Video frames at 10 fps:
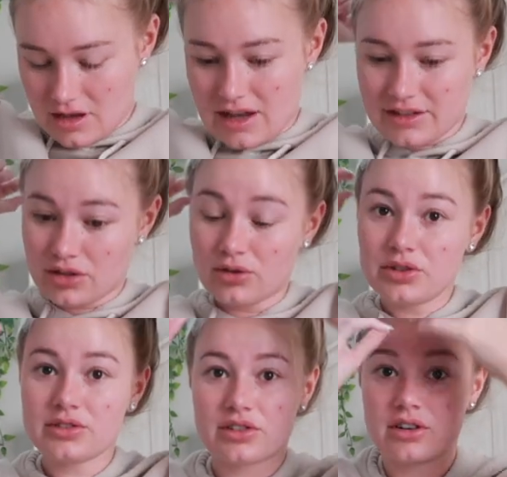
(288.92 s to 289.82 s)
I told
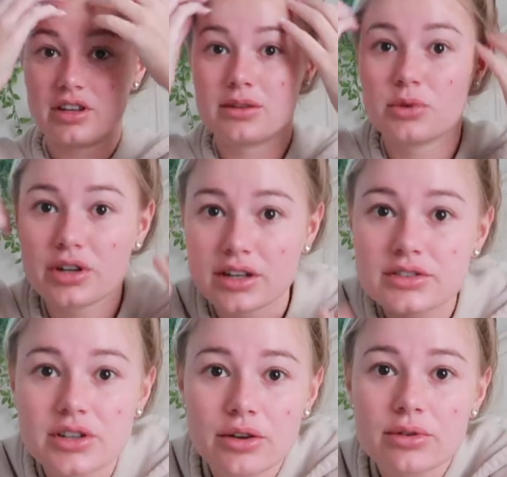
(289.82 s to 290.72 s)
you it's early in the morning,
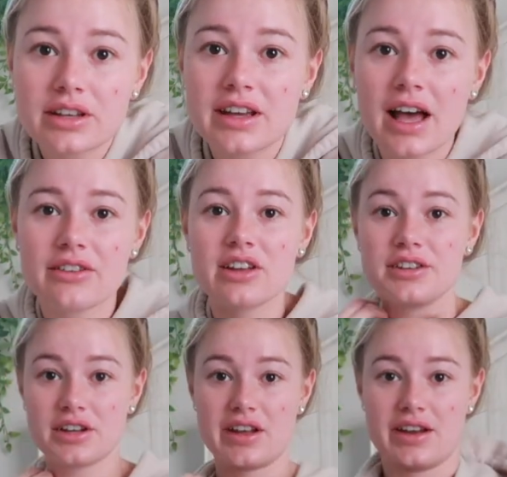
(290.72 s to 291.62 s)
so I really haven't
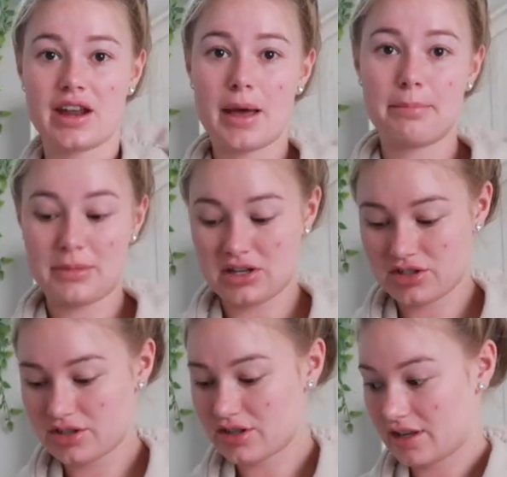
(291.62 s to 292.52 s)
done
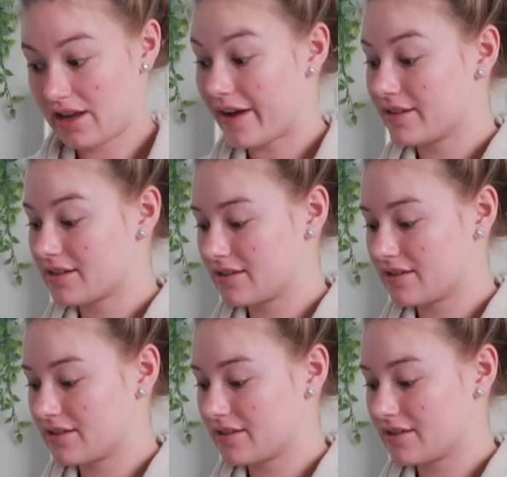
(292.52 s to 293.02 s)
much yet.